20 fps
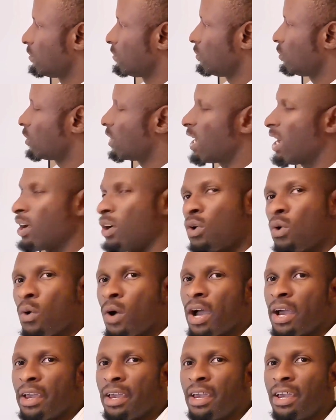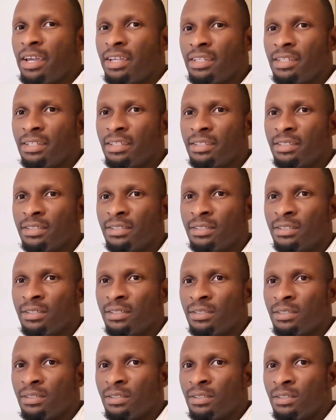you can go ahead
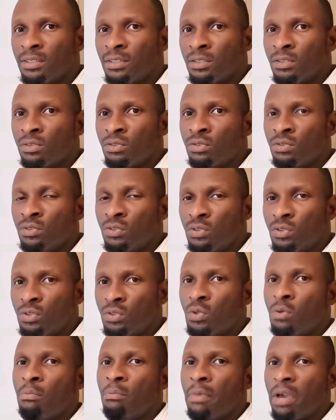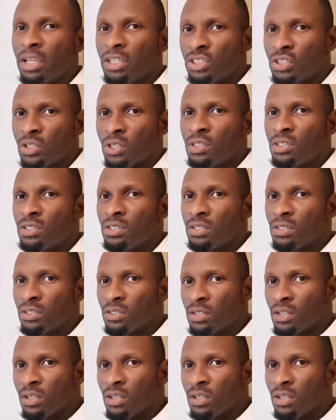to mention